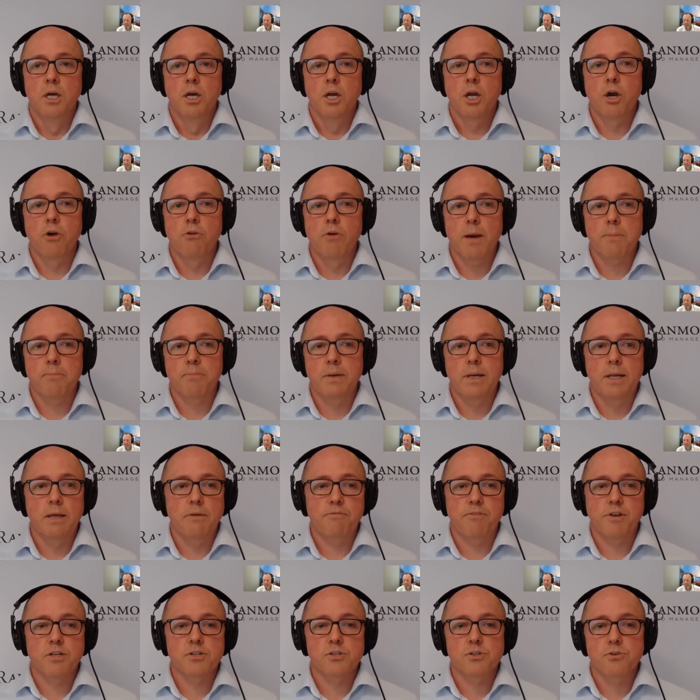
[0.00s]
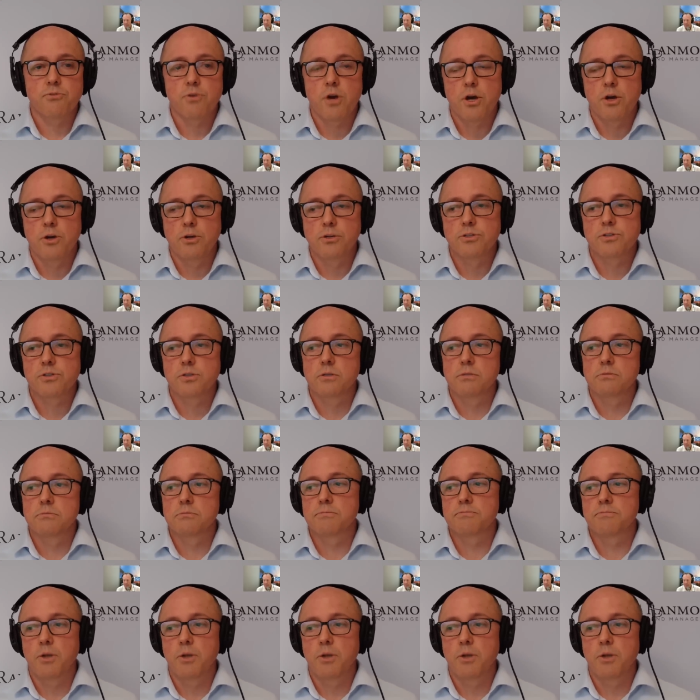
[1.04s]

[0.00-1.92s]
corruptly, fix the roads and